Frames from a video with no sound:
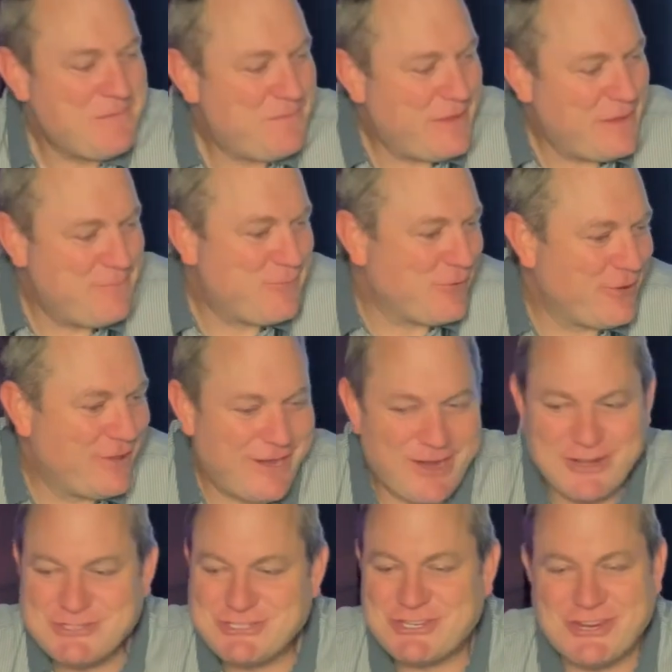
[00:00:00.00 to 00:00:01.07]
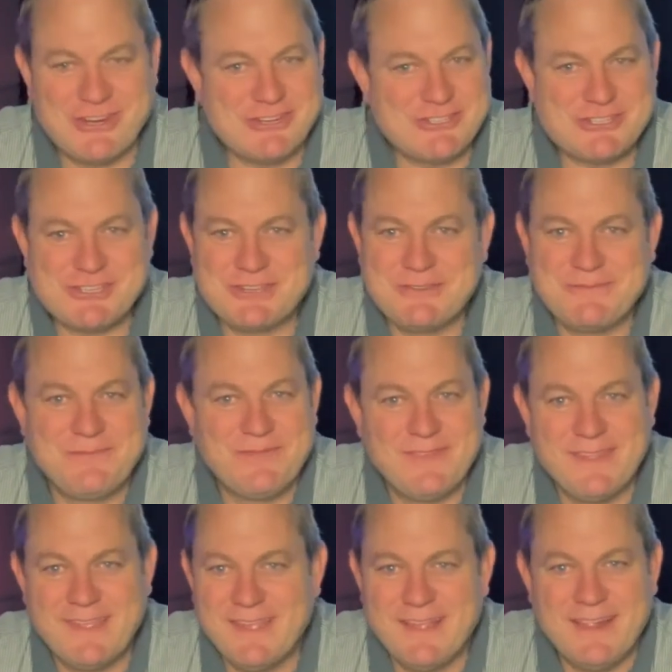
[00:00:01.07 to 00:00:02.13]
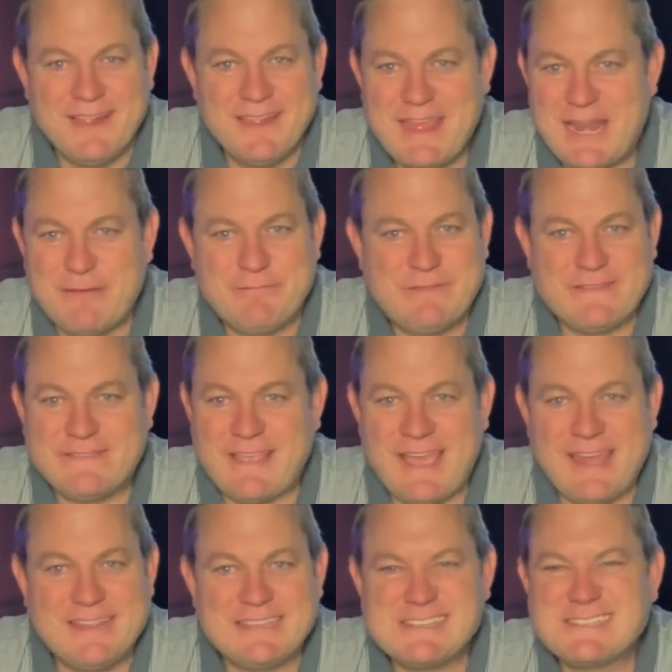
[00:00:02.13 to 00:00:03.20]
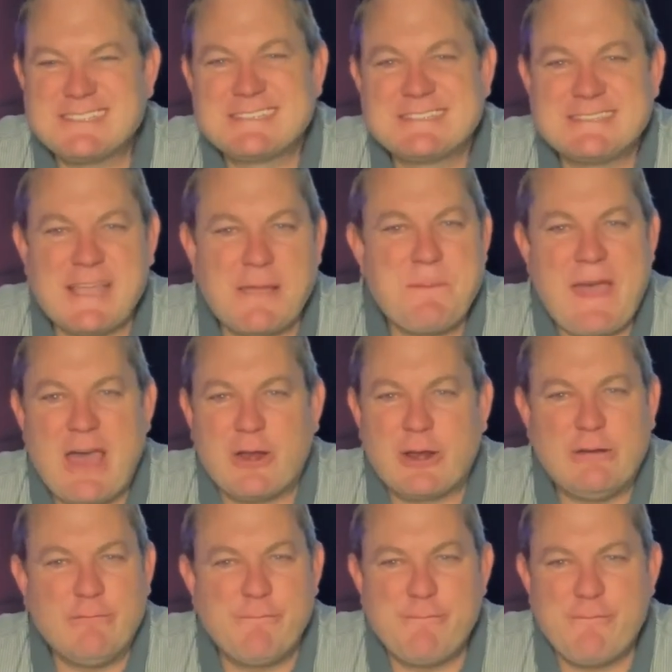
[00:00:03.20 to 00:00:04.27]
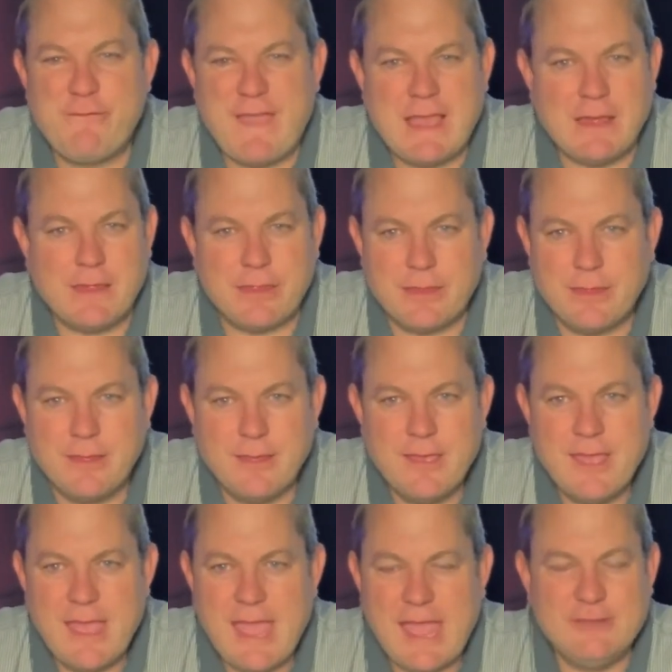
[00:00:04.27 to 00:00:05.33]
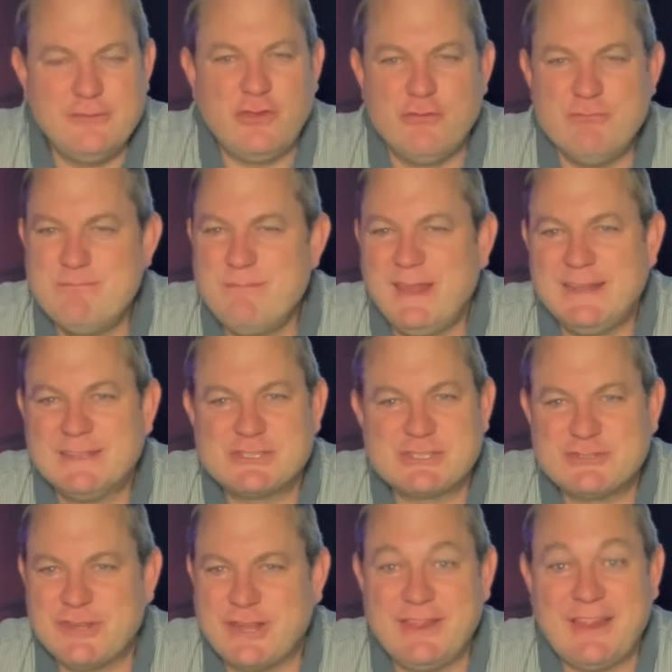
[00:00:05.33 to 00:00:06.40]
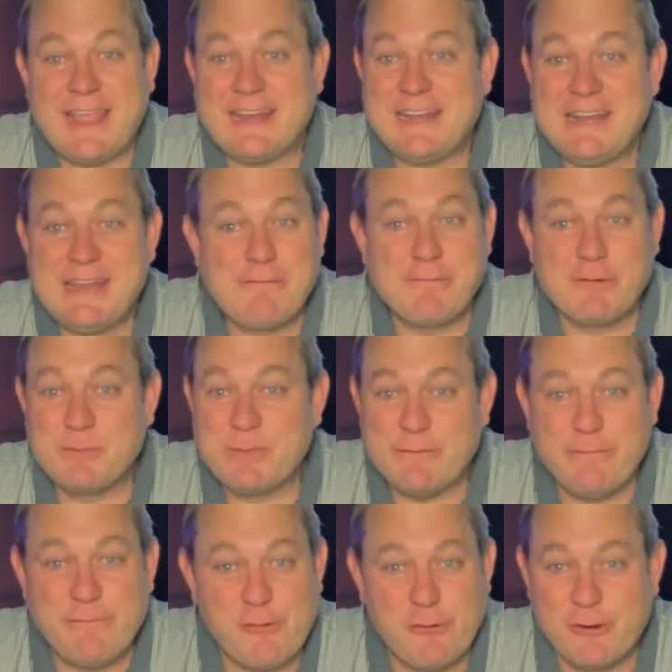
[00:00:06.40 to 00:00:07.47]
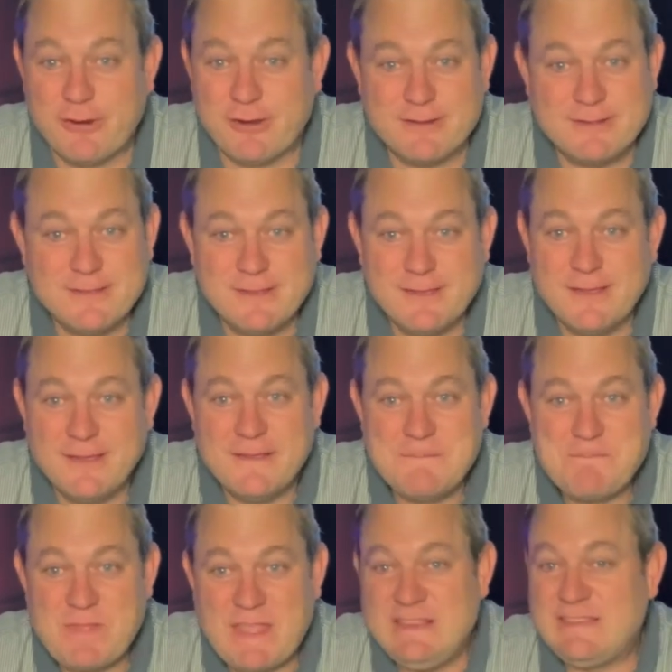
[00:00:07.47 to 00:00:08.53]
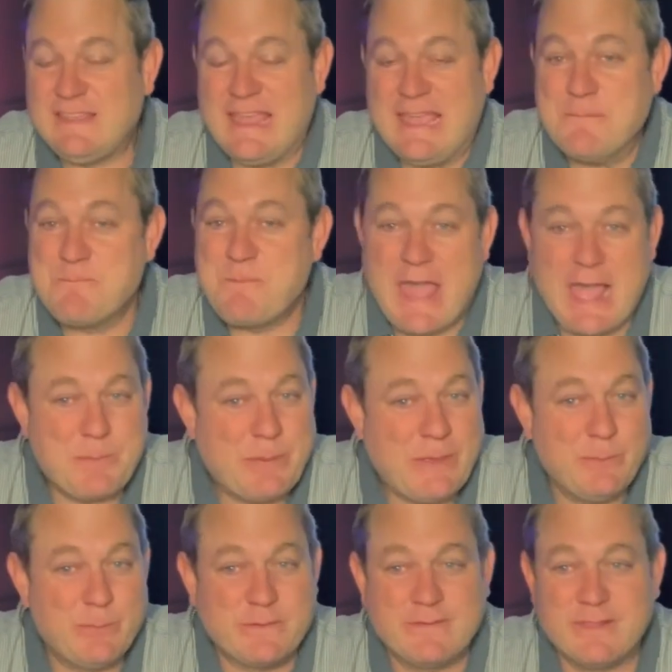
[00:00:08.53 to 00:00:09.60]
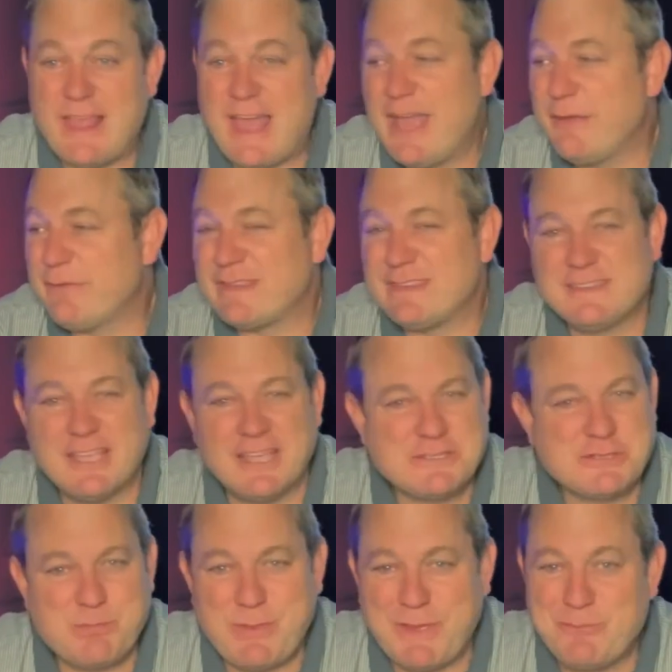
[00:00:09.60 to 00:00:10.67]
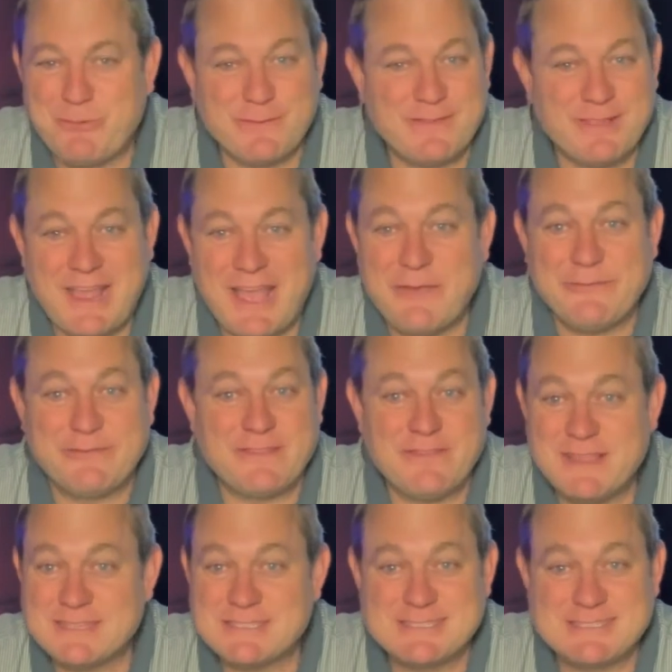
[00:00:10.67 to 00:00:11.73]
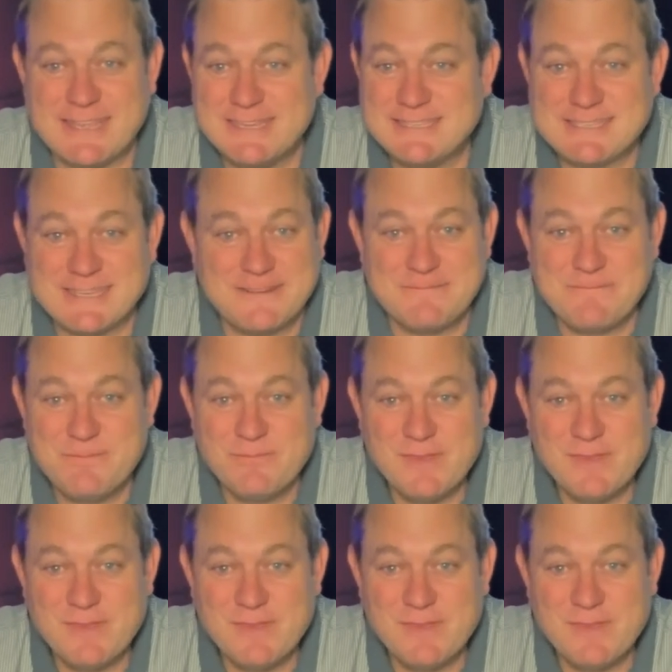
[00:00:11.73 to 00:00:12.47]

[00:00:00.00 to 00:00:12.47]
people in our church that have decided to step out in faith and do ministry like never before, and to impact people's lives and touch people's lives in this season,